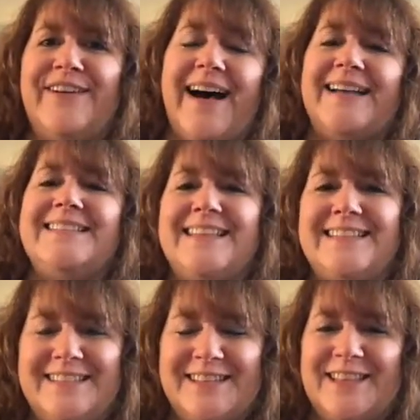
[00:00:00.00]
I
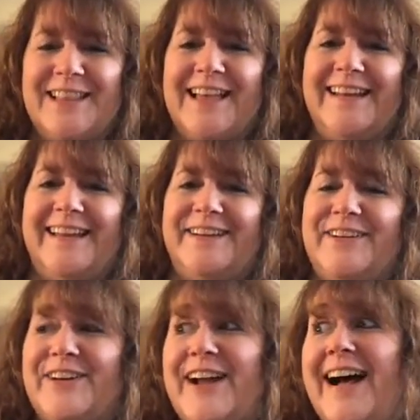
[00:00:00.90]
sent it to the line
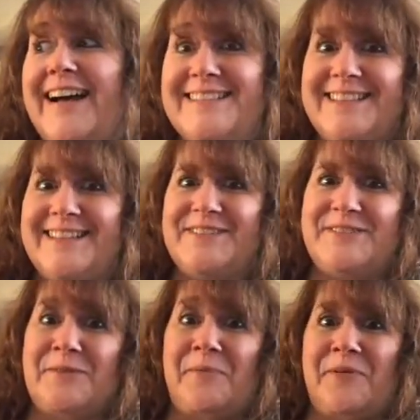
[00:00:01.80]
editor. I sent it
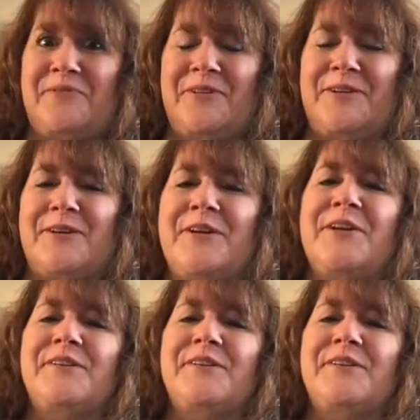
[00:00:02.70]
to the proofreader.